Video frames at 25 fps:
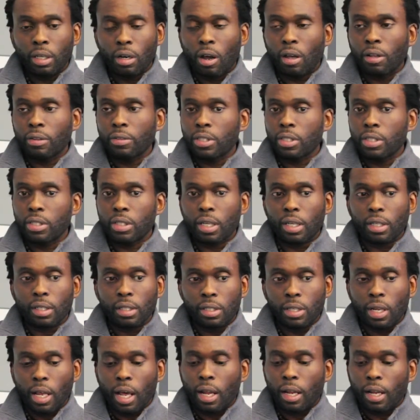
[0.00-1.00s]
and all these
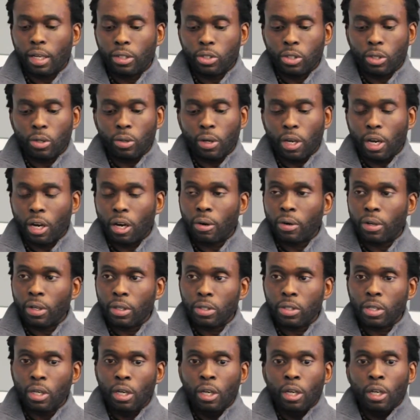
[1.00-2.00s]
technological
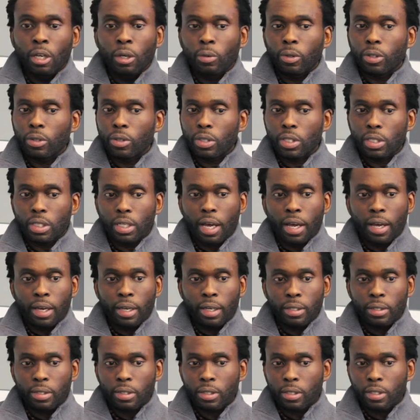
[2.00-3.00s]
areas, whether it's
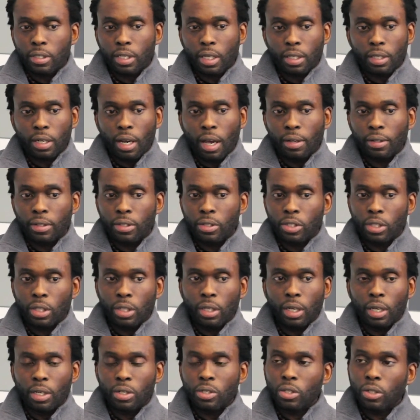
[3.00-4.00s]
science,
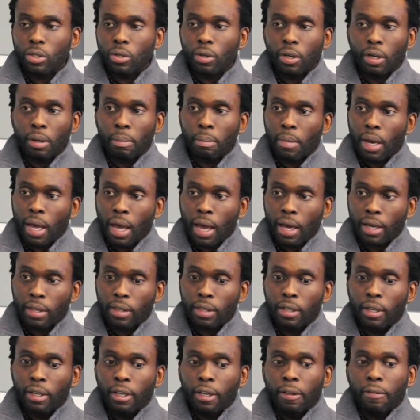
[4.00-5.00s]
technology, engineering,
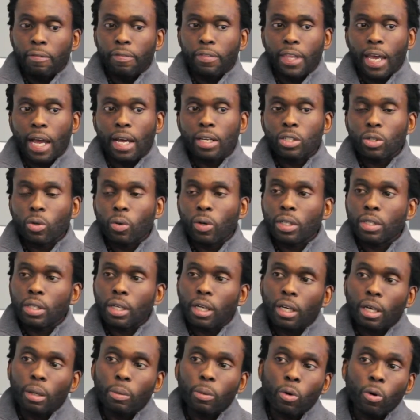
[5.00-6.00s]
math, that's going to
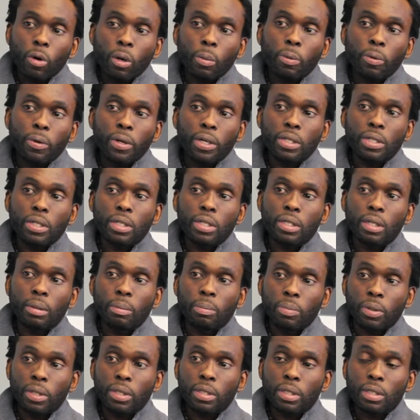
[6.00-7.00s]
help corporations
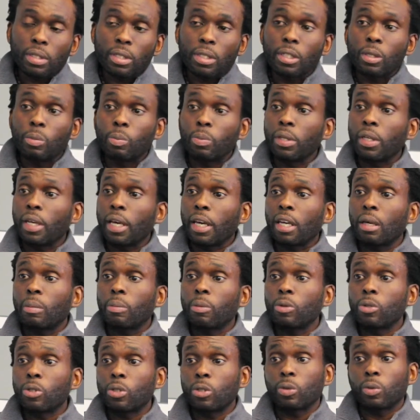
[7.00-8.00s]
and businesses be
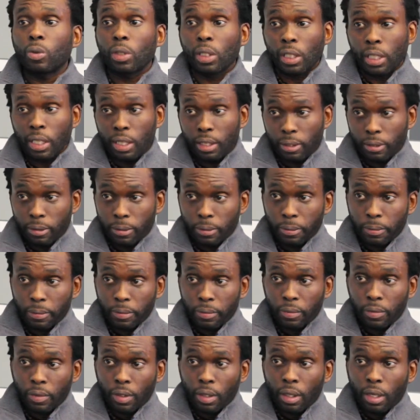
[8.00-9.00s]
able to relate
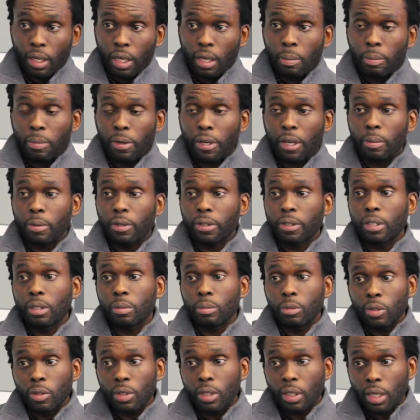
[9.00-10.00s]
and be able to
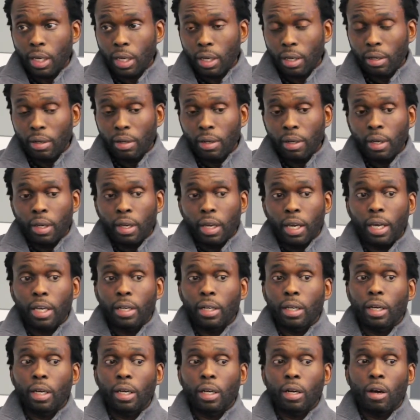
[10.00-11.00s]
communicate
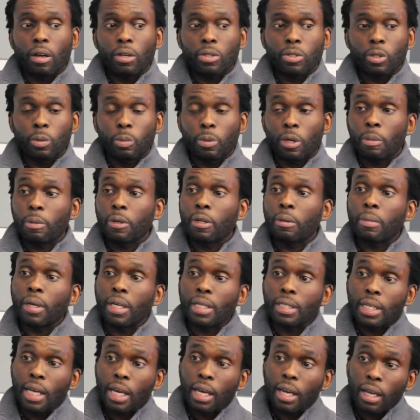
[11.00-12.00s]
and also be able to
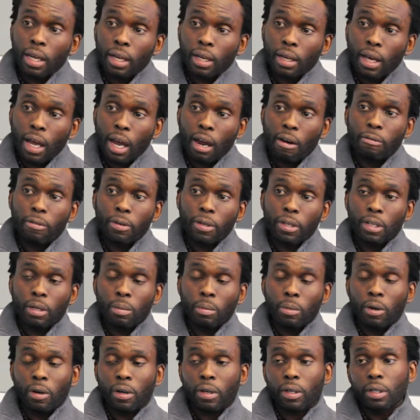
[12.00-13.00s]
maintain African
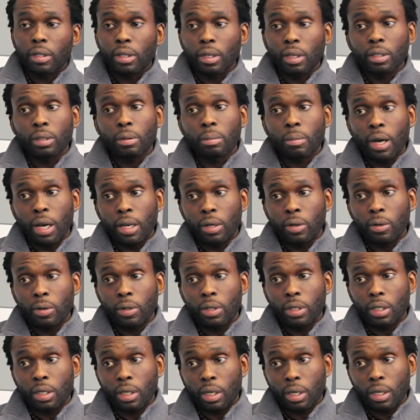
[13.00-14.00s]
American and other
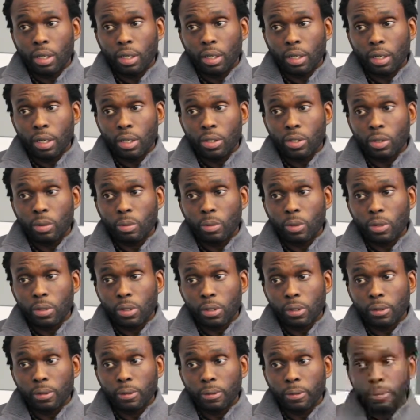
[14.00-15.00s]
minority
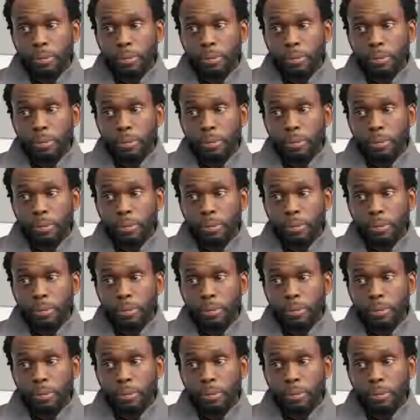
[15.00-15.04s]
customers.